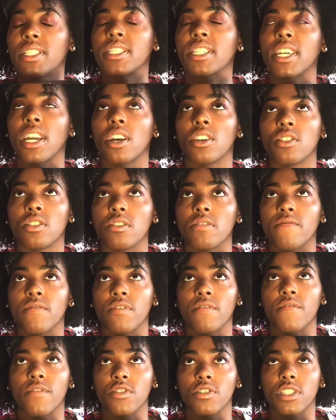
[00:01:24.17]
it together
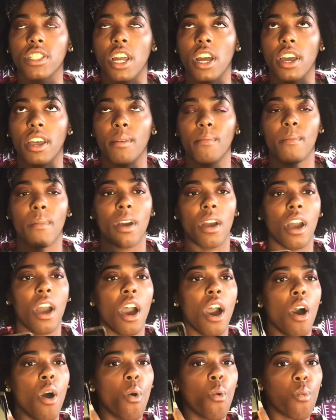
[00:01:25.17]
for the first time.
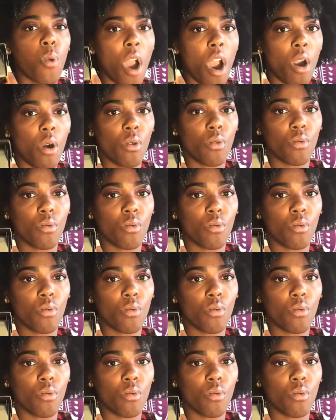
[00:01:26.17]
Wow.